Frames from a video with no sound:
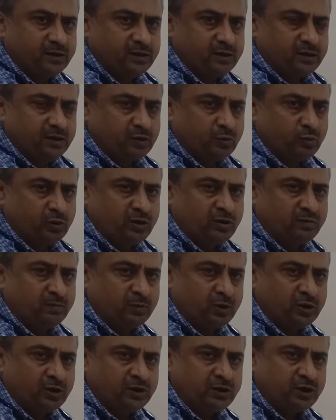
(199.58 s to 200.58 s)
Now, what is
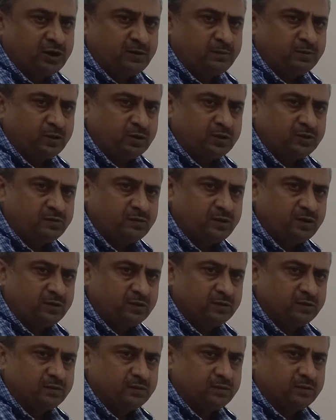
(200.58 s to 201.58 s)
monetary policy?
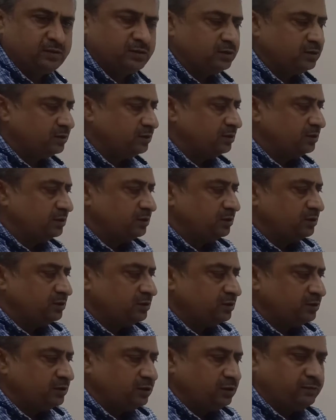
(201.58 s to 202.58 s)

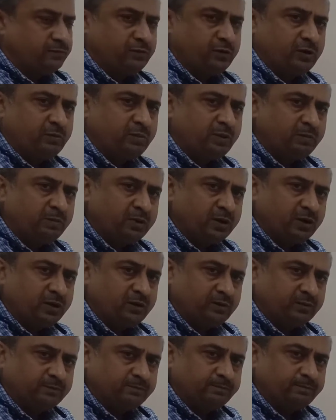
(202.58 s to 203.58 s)
If you remember,